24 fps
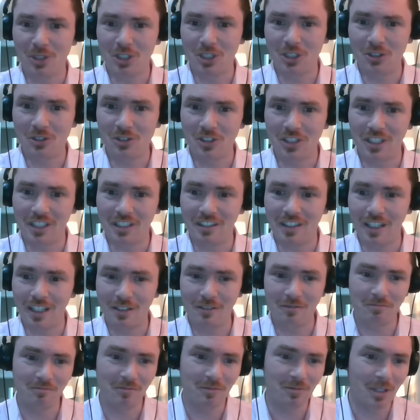produced
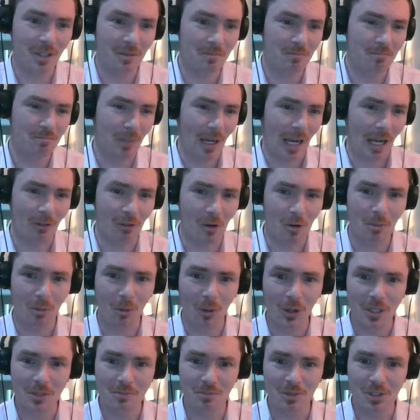in
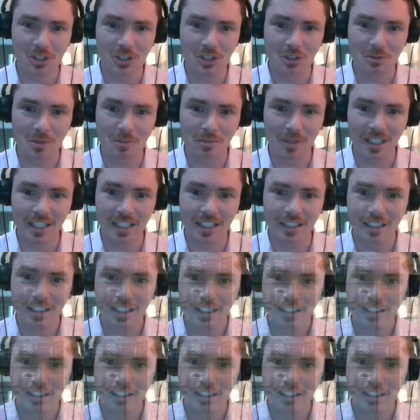PowerPoint, presumably.